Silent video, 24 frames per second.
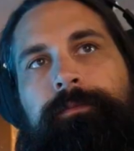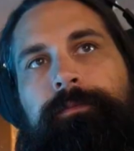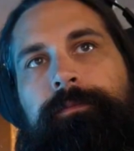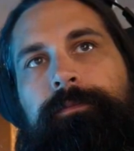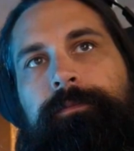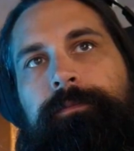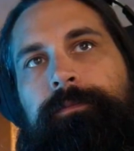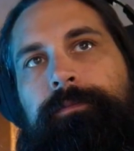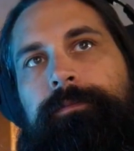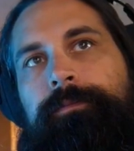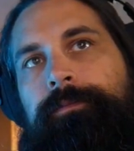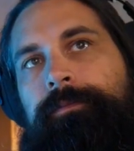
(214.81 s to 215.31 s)
That are
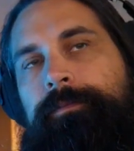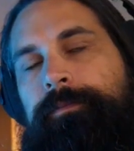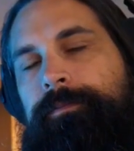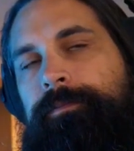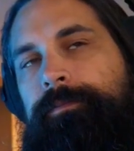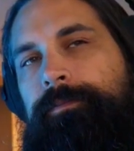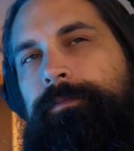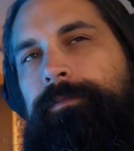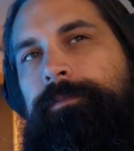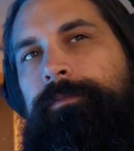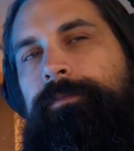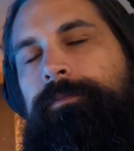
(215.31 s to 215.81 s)

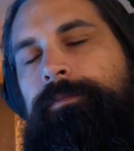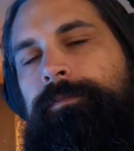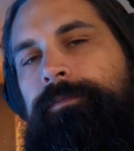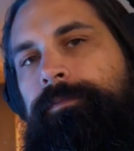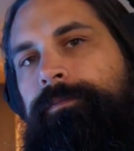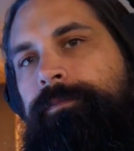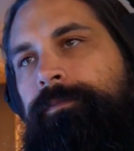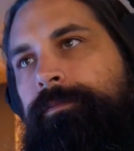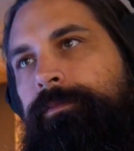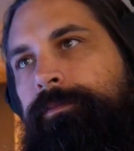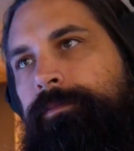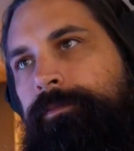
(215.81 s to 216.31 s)
instructional for
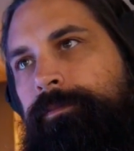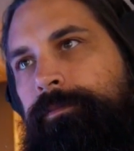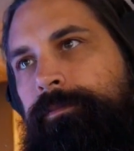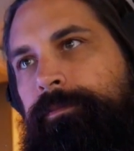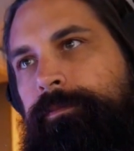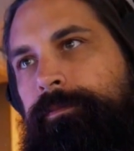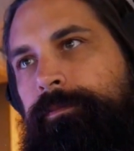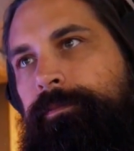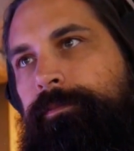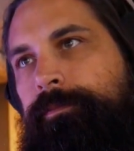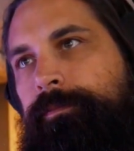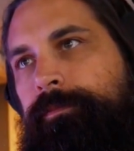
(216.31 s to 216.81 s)
kids to
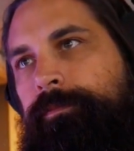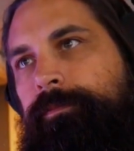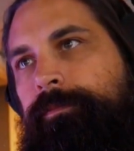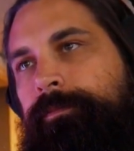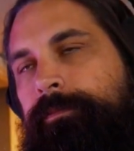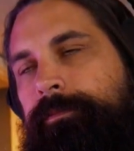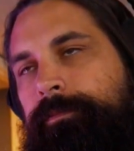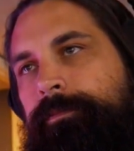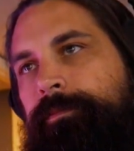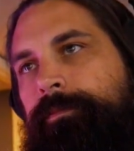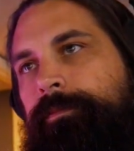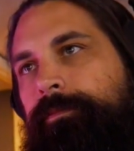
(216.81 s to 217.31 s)
understand
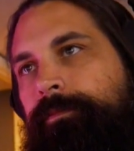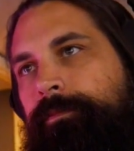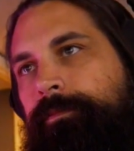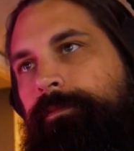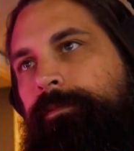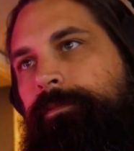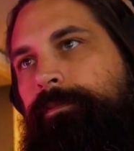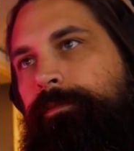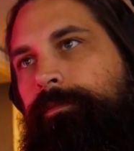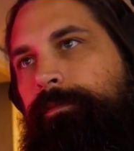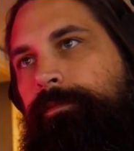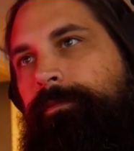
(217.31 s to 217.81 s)

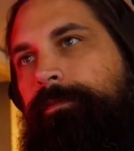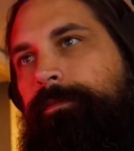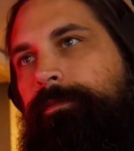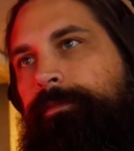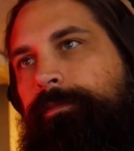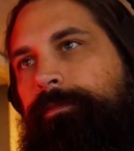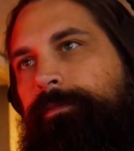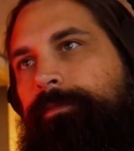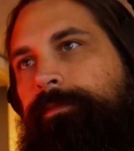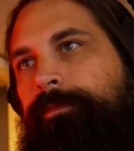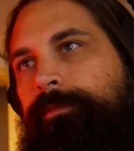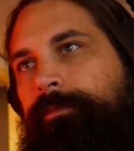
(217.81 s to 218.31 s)
that type of
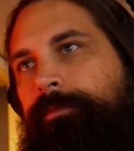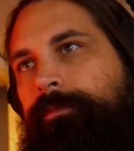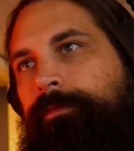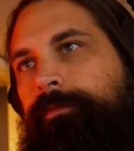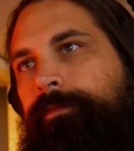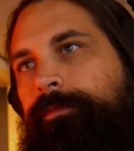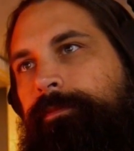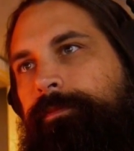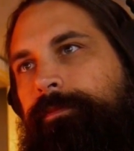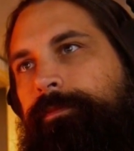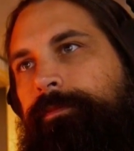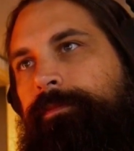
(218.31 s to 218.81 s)
sex
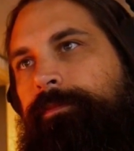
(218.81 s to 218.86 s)
relation?